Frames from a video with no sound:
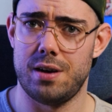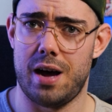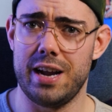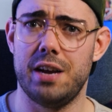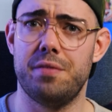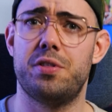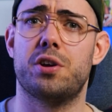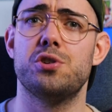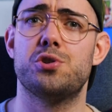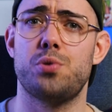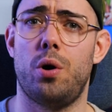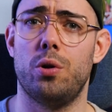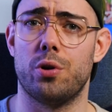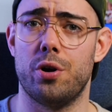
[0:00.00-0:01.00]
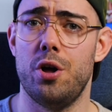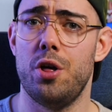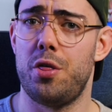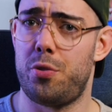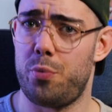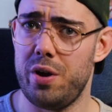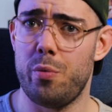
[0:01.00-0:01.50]
I give the controller
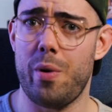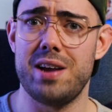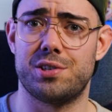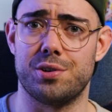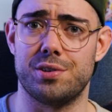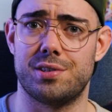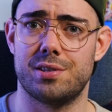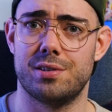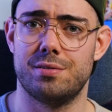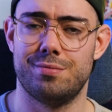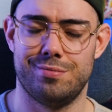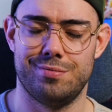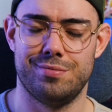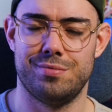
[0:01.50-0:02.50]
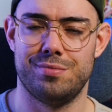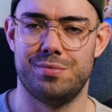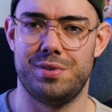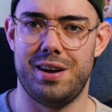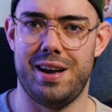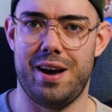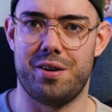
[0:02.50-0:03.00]
3 Razers
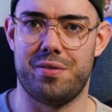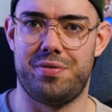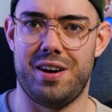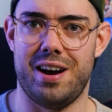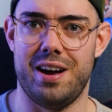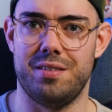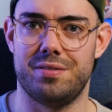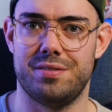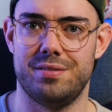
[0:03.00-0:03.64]
out of 5.